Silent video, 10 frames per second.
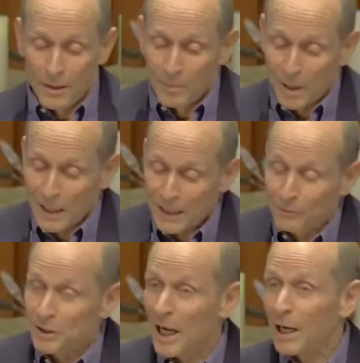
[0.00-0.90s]
But I
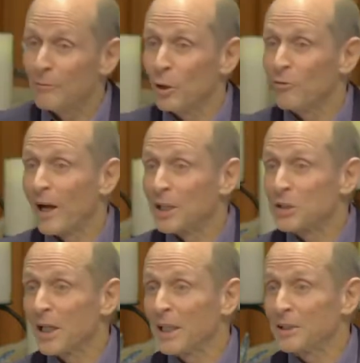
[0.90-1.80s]
never tire of your fine
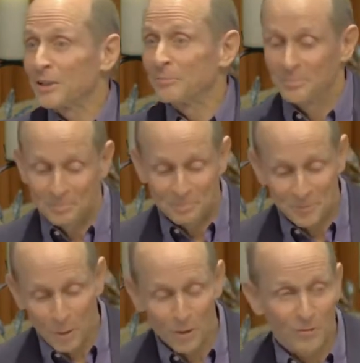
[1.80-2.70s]
state
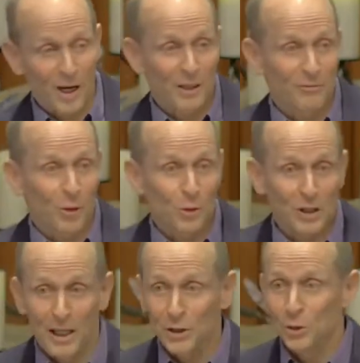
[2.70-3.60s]
or the fine folks
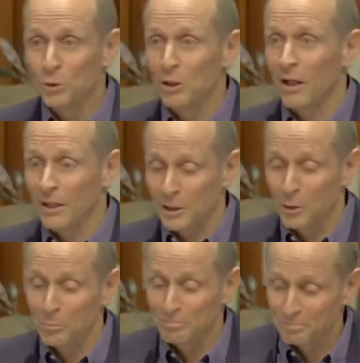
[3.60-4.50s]
like you who call it
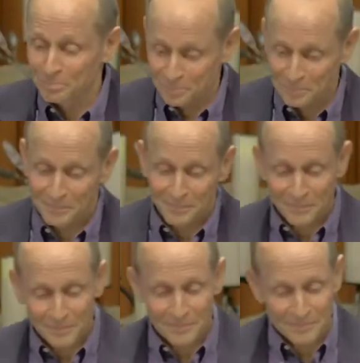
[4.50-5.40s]
home.
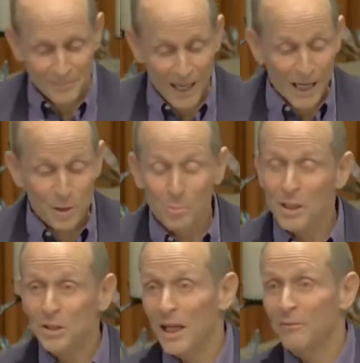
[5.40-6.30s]
And you
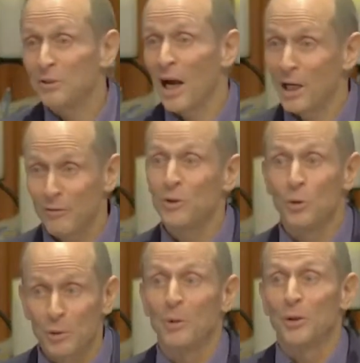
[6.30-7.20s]
must not have tired of New
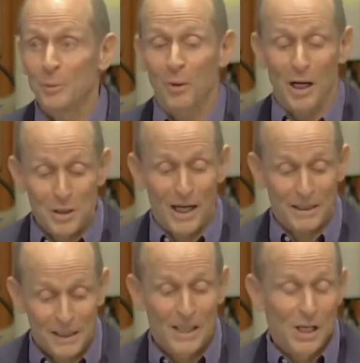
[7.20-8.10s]
Community
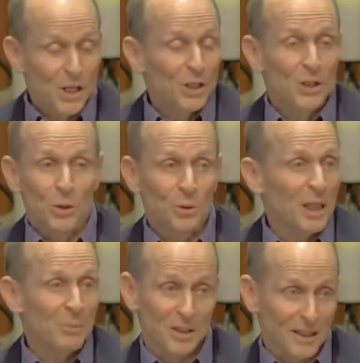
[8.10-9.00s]
Project. You
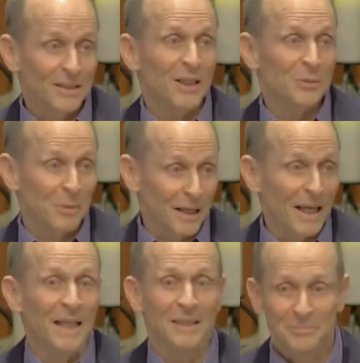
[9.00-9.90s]
keep sending us money,